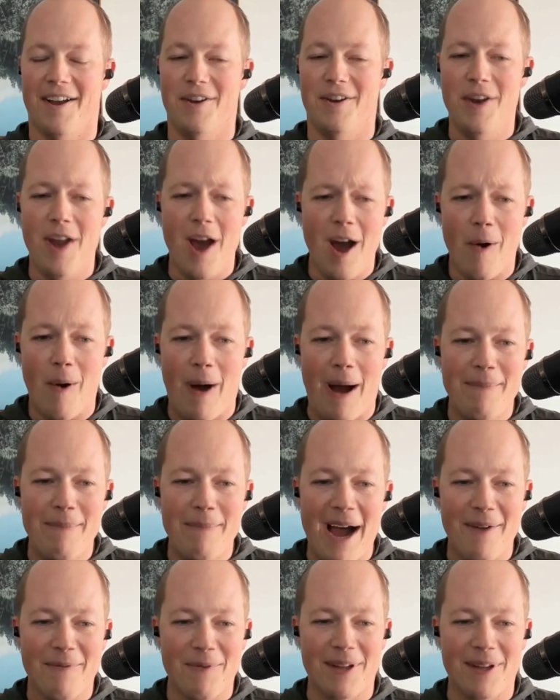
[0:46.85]
No, I'm
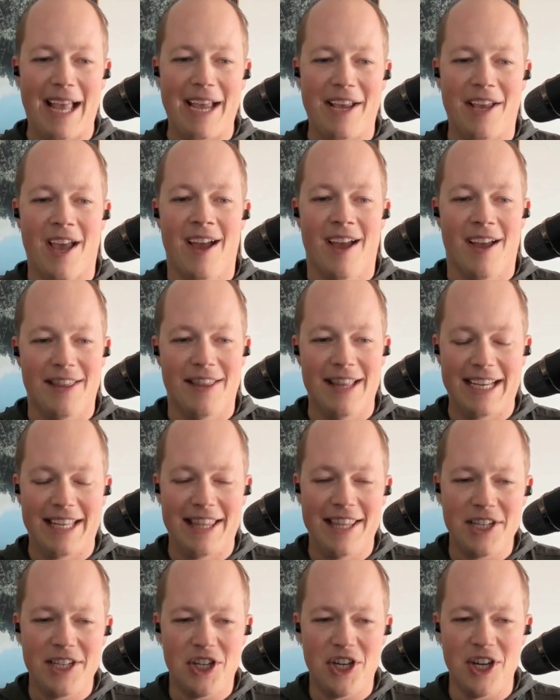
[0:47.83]
not. Like
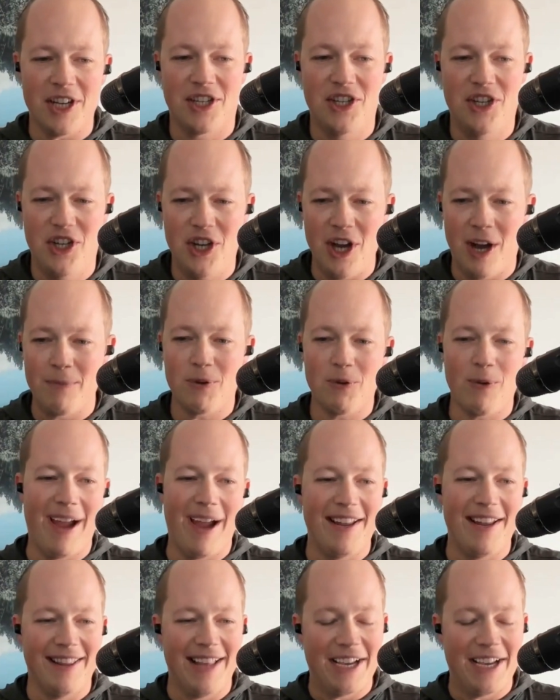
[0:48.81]
this just jumped right.